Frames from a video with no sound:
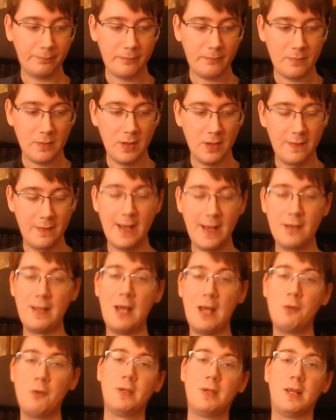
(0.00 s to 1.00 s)
that
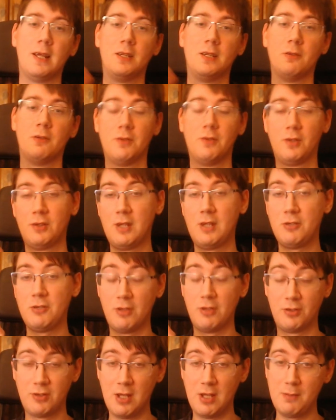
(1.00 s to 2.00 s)
calculator is essentially the
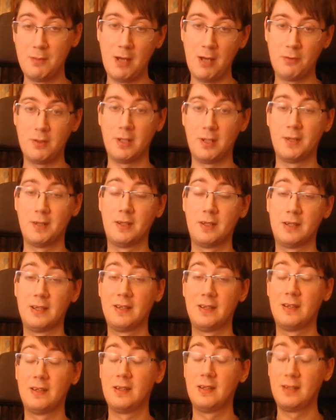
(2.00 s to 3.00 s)
same calculator
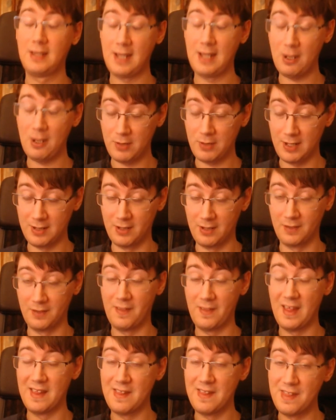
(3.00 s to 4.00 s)
that
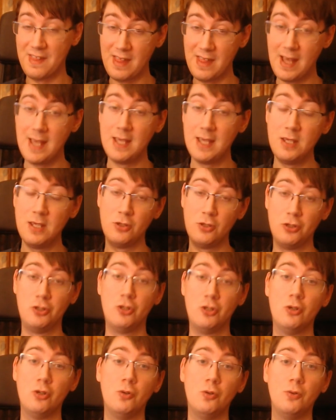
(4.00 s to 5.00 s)
they
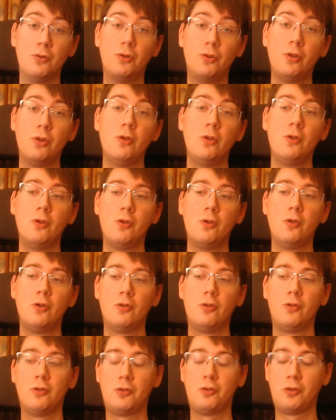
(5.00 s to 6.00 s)
use
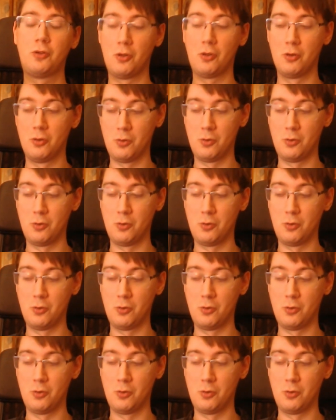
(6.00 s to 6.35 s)
to